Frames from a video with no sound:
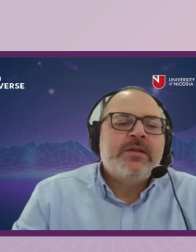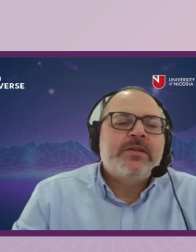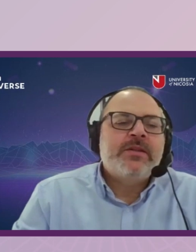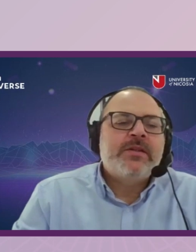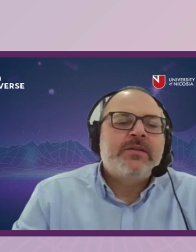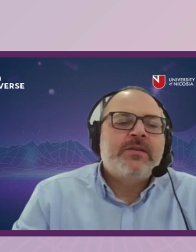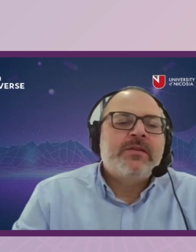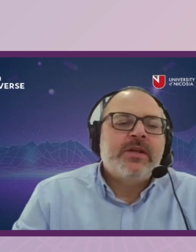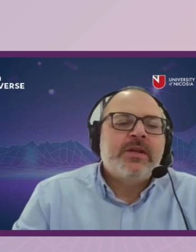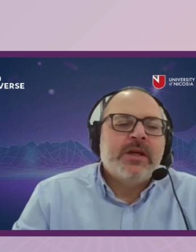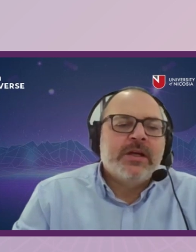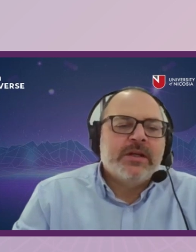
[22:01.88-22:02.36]

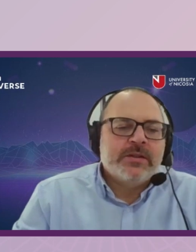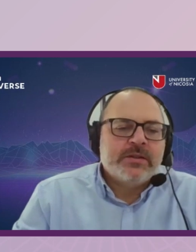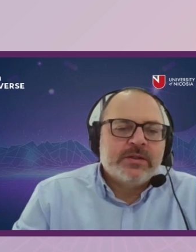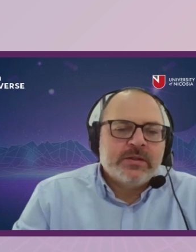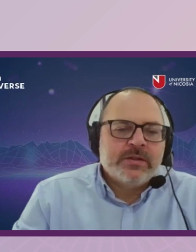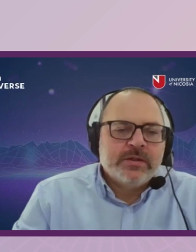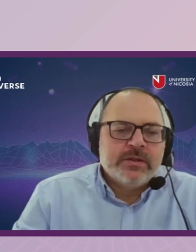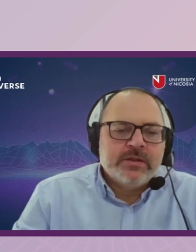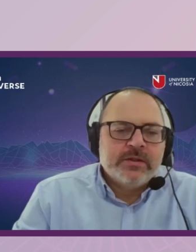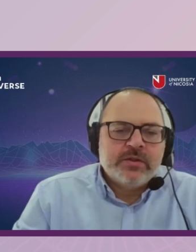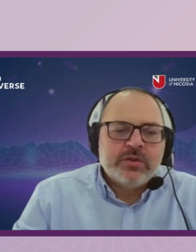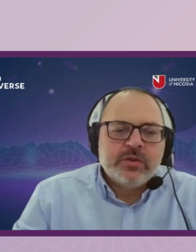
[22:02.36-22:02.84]

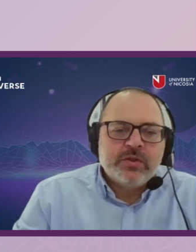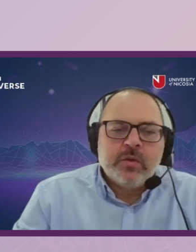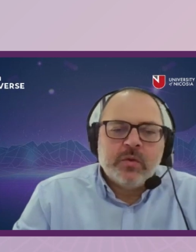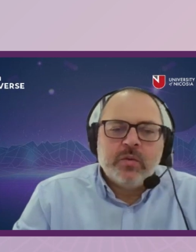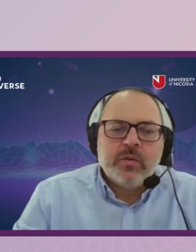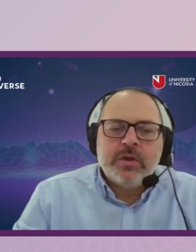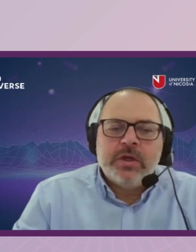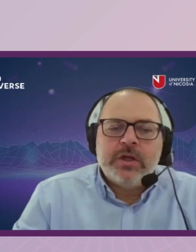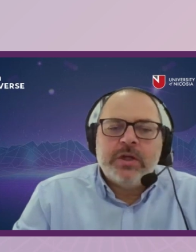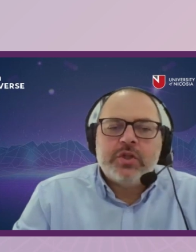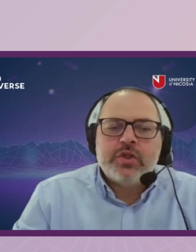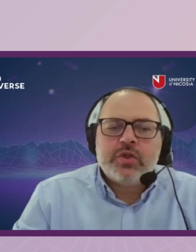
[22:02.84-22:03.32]
ECTS.
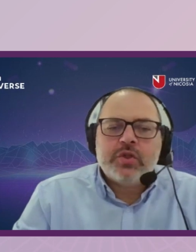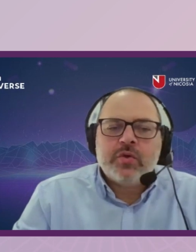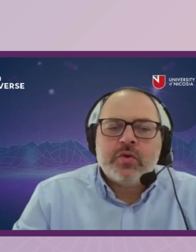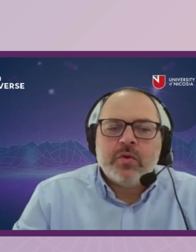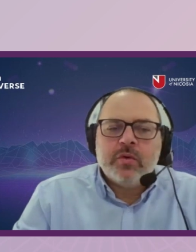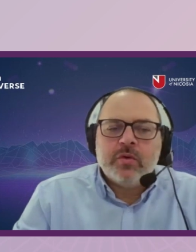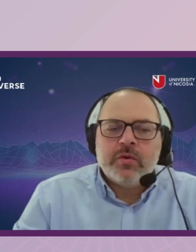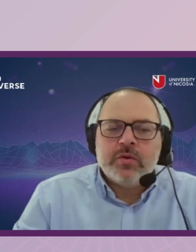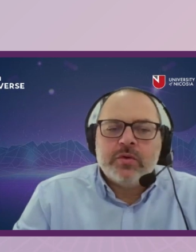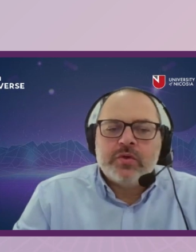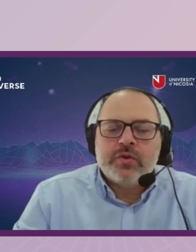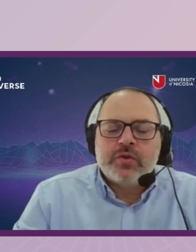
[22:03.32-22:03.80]
So each
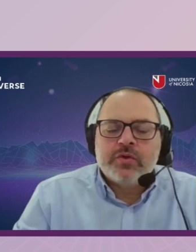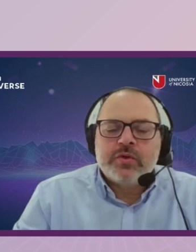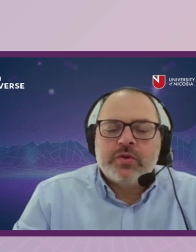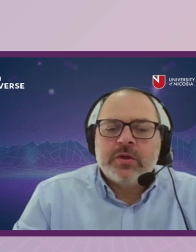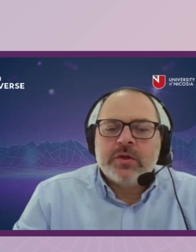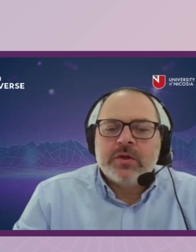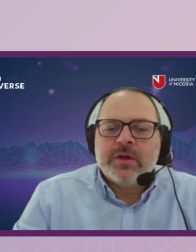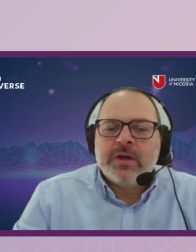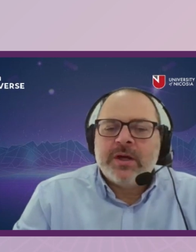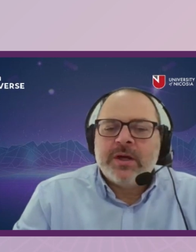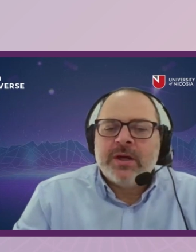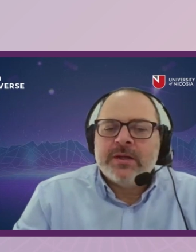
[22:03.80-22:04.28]
course
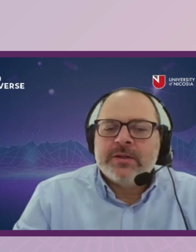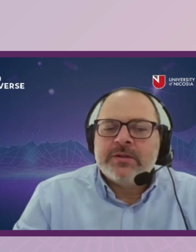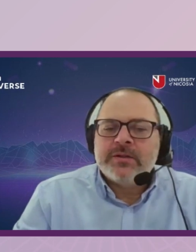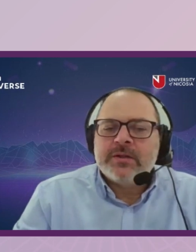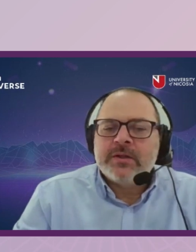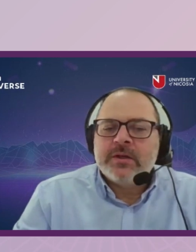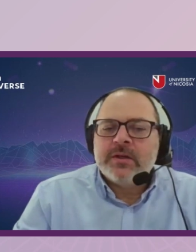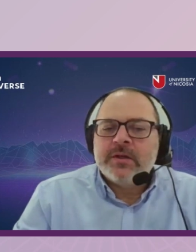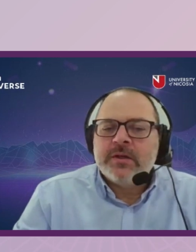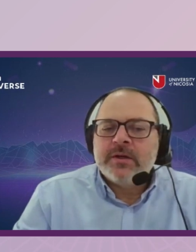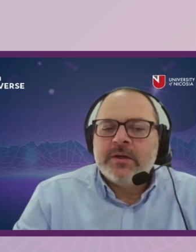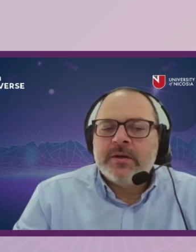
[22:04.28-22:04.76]
has